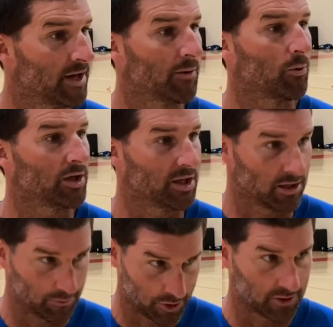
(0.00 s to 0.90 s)
that we need
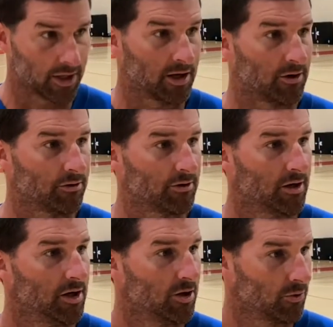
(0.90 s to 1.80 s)
to put down
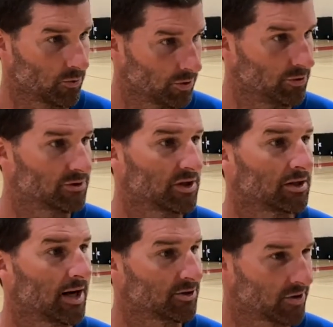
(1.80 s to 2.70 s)
roots and
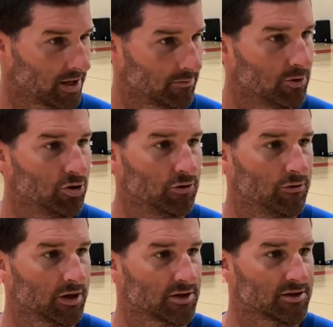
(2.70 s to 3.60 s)
not trying to
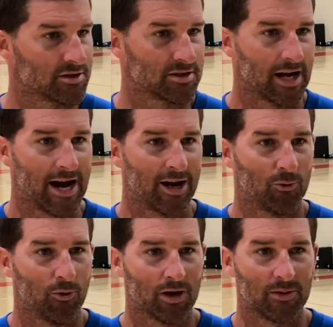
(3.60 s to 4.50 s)
move because I
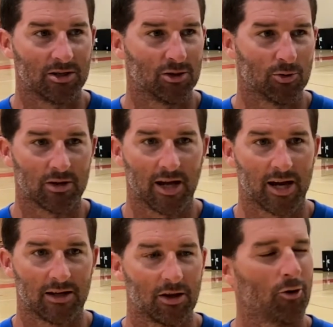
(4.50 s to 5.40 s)
don't want to be doing
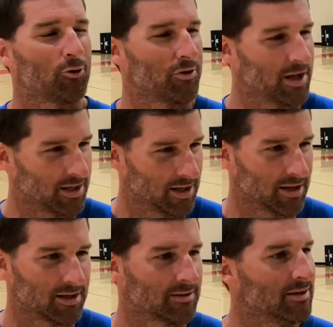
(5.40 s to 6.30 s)
that. The older they
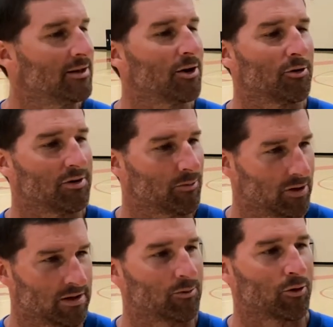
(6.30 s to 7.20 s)
get, and, you right. know, and the, more,
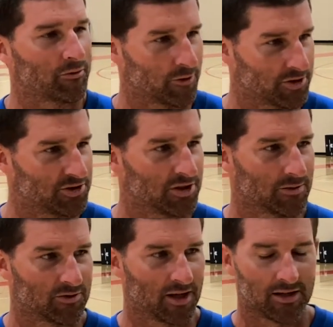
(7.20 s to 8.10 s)
and the more
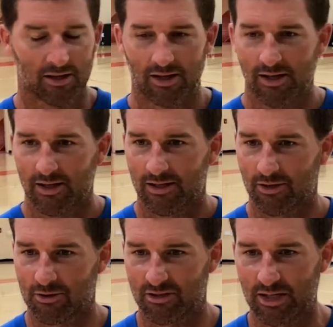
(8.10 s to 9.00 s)
friendships yeah. that, you
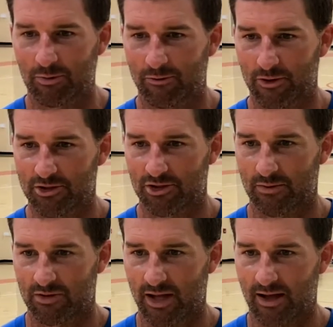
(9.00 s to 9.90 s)
know, the deeper
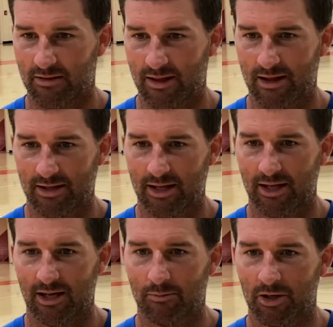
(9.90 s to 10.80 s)
friendships that that they
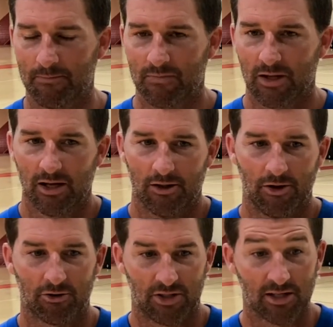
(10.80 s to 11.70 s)
get. But
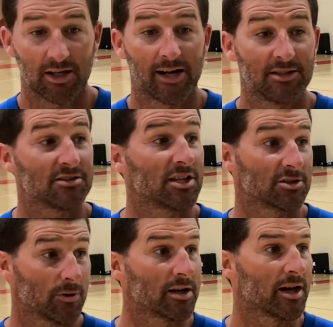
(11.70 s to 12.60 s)
they're 10, 9, and
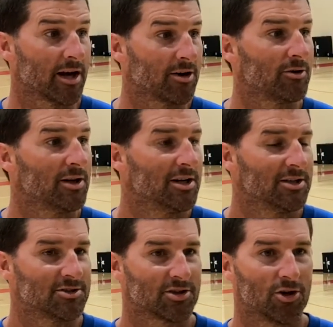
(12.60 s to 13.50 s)
6 right now,
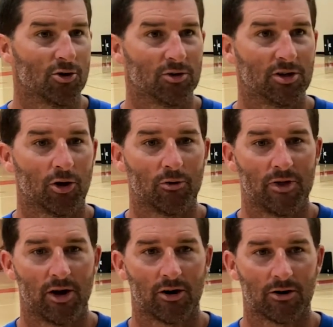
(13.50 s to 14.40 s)
so you know
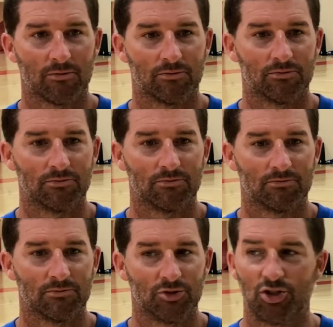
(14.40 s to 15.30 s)
they're
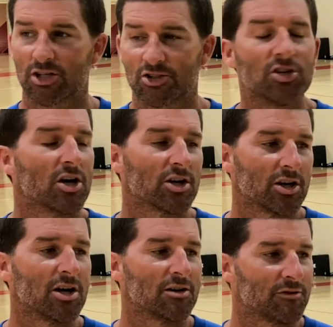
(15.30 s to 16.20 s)
just young
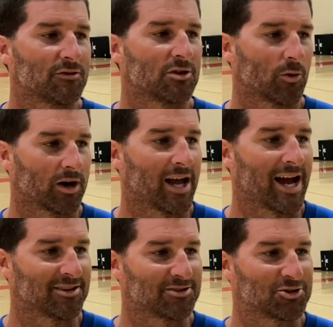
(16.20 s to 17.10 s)
enough to where it
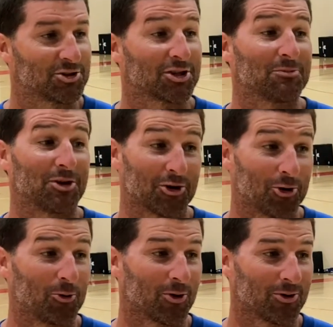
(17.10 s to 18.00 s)
hasn't shook up their
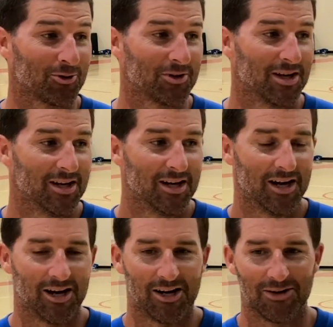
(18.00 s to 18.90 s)
whole world. Yeah.
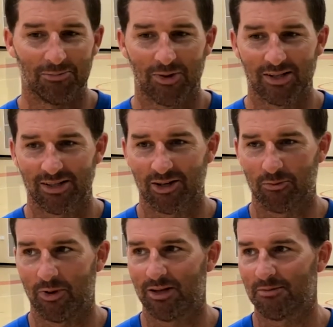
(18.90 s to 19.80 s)
Um, but you know,
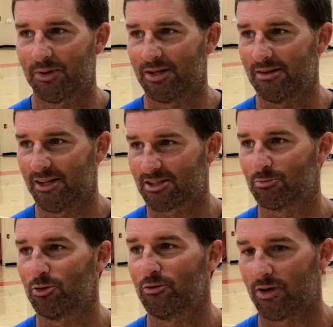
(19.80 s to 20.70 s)
but but this
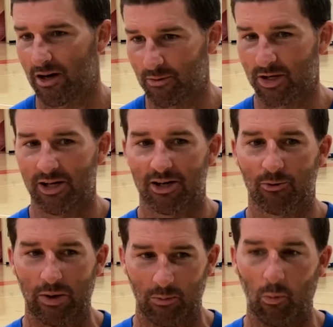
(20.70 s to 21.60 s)
move coming here,
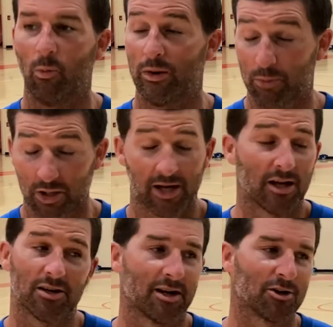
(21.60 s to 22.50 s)
we we plan
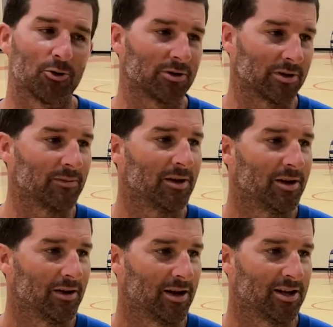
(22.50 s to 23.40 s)
on not going
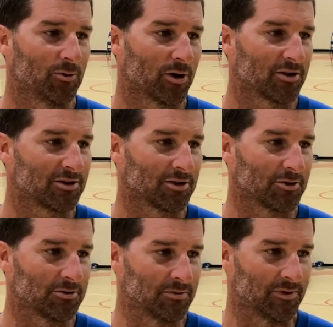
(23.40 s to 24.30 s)
anywhere
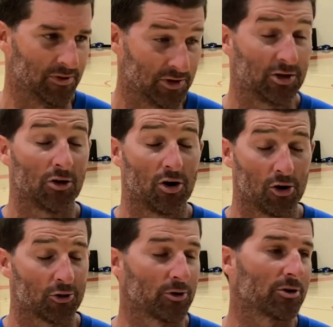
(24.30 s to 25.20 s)
till till
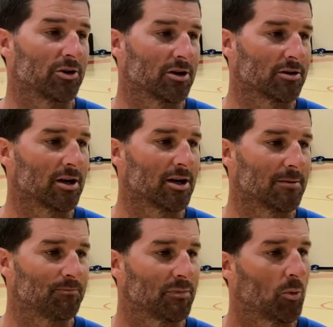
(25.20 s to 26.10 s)
all three are done
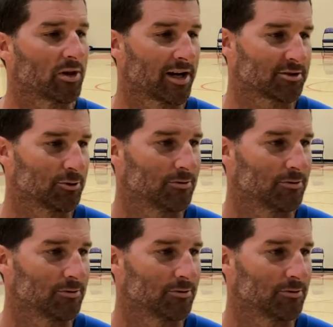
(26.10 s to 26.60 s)
um, with high school.